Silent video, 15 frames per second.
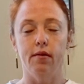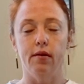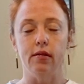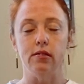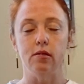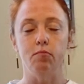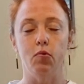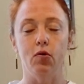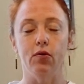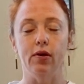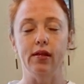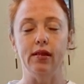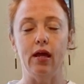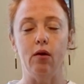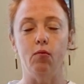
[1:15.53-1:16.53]
It's
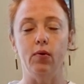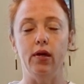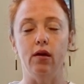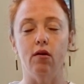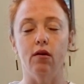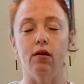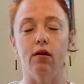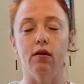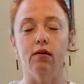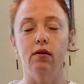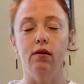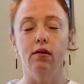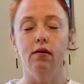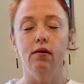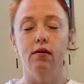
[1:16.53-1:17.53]
important that we are
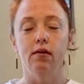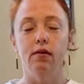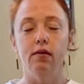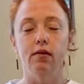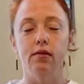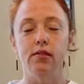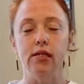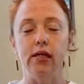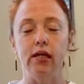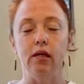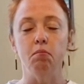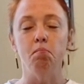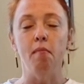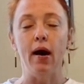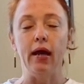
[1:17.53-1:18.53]

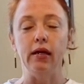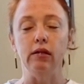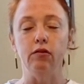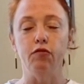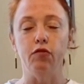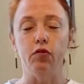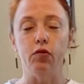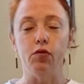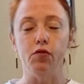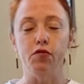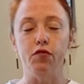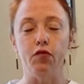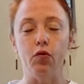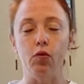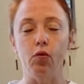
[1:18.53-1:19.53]
taking mindful,
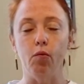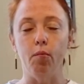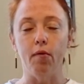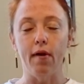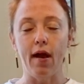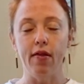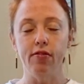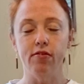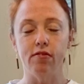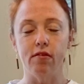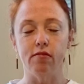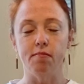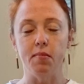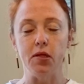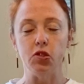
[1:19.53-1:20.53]
full breaths
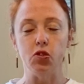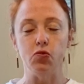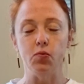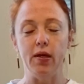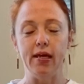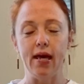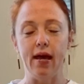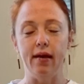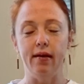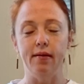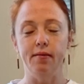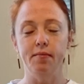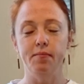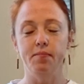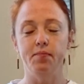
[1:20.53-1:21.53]
as much as we
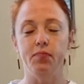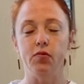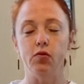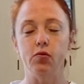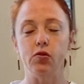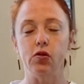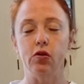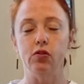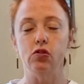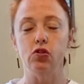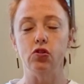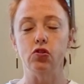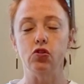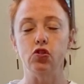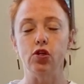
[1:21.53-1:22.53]
can. So it's good to
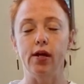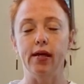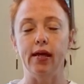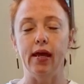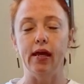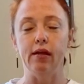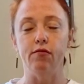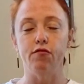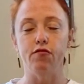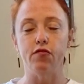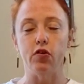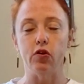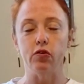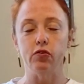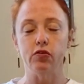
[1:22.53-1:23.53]
just check in
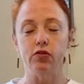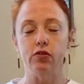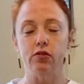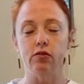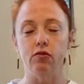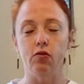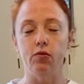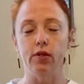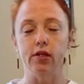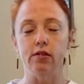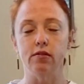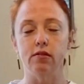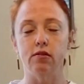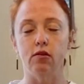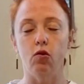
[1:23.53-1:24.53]
first.
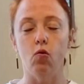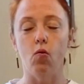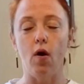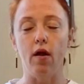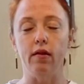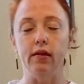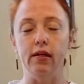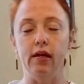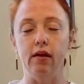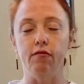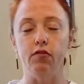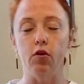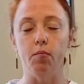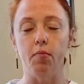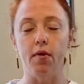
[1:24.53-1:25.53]
Notice the quality
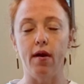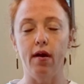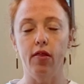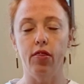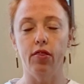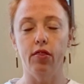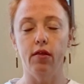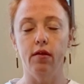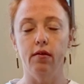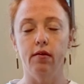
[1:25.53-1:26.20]
of your breath.